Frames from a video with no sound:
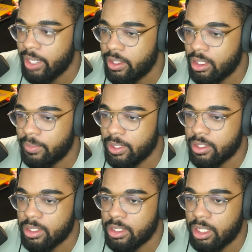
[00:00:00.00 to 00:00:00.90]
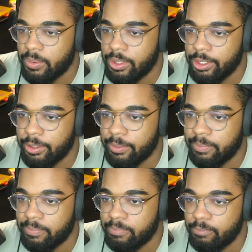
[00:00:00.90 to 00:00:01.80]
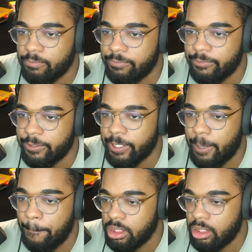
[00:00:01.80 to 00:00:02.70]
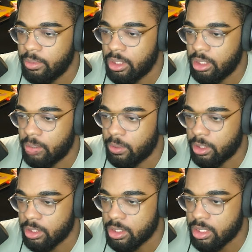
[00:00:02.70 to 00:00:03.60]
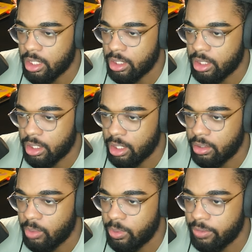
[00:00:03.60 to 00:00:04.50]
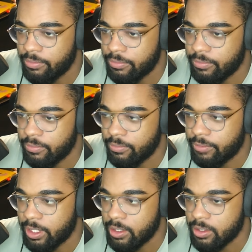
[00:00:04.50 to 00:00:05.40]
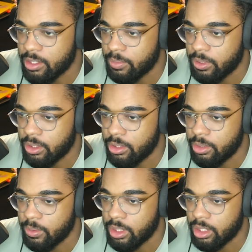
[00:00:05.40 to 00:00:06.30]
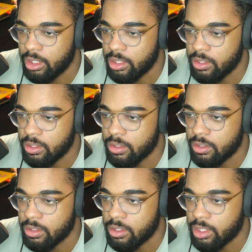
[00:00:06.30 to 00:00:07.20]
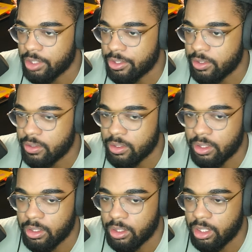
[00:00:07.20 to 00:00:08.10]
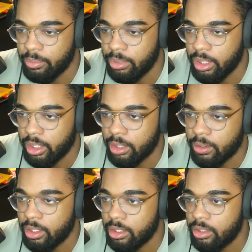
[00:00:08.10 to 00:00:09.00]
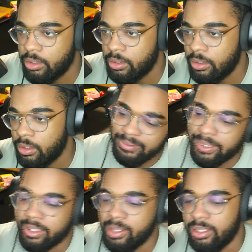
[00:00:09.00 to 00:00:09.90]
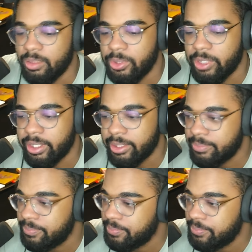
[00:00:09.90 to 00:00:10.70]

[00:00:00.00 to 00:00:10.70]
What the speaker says: I think I might stop here for now. I made a lot of progress. I want to find something to do with like these sections that are kind of blank right now. It doesn't need to be right now.